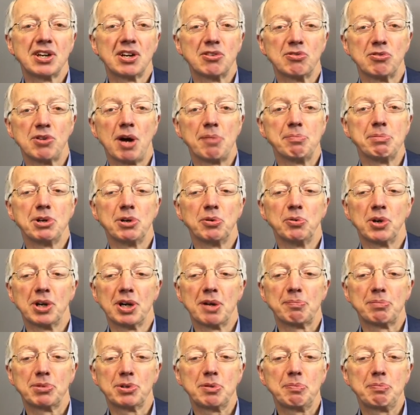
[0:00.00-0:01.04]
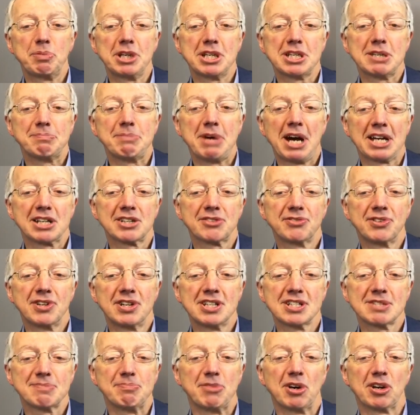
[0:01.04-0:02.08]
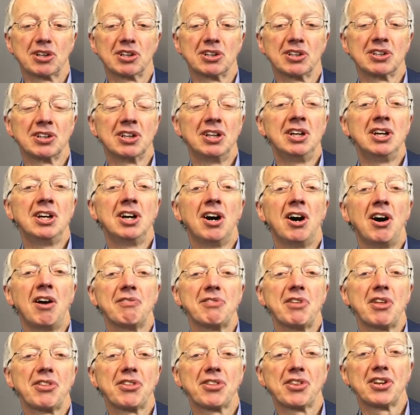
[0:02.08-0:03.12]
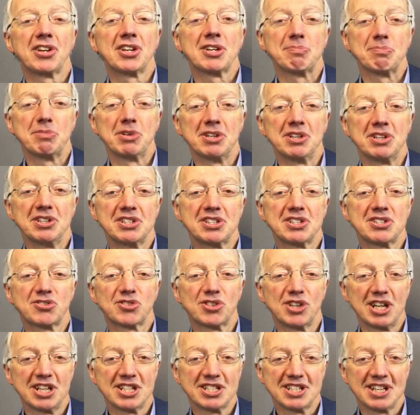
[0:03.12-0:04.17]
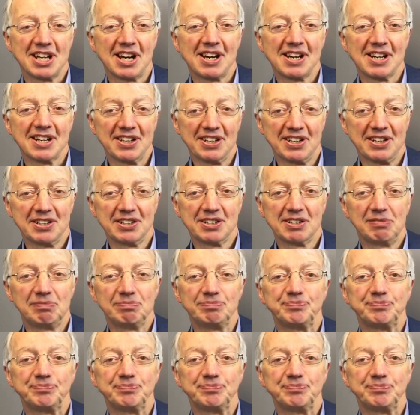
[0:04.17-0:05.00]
Robert won a Blue Peter badge for his model of the Thunderbirds Tracy Island.